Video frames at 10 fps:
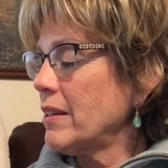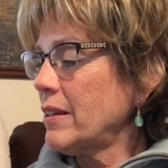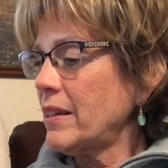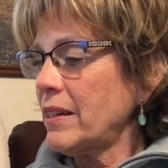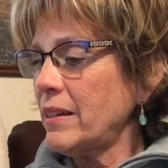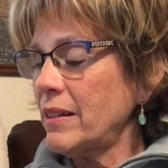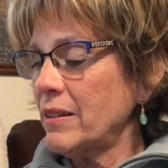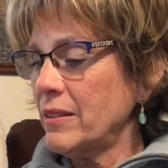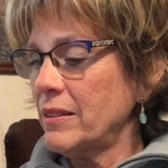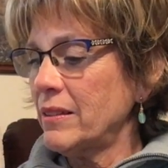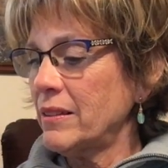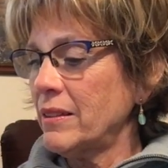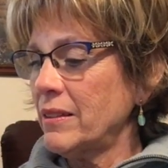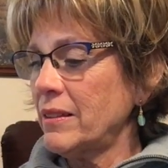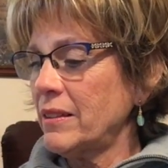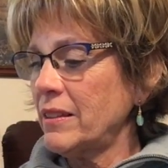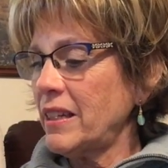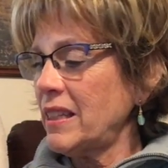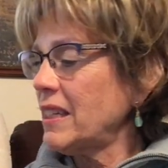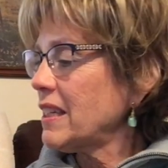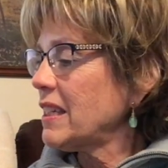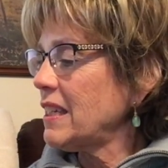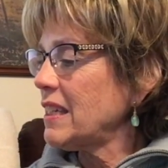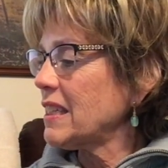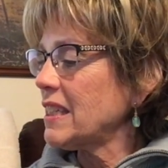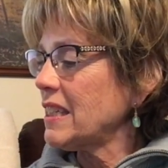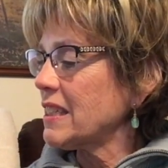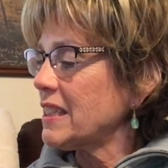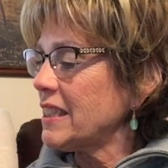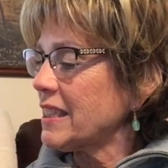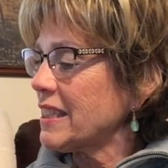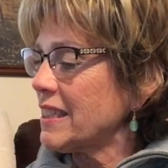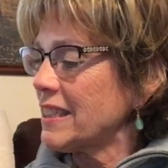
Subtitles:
Well, I think I need to think on that one.